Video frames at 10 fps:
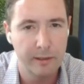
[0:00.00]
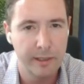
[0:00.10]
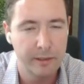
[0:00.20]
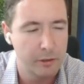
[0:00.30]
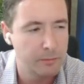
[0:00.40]
And
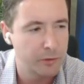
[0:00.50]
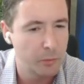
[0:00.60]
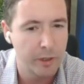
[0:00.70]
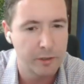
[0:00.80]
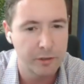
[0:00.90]
in terms of
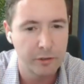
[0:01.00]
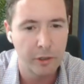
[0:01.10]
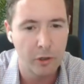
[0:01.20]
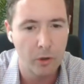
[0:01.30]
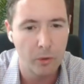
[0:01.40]
where it's going to
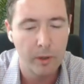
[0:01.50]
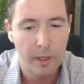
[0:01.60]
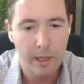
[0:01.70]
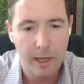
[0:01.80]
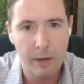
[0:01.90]
go,
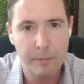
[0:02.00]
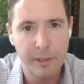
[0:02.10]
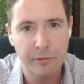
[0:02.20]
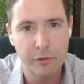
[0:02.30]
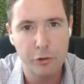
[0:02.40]
I
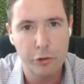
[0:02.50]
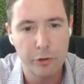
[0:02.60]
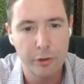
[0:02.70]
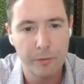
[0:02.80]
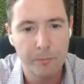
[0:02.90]
mean, for
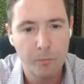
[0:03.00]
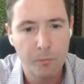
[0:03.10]
sure,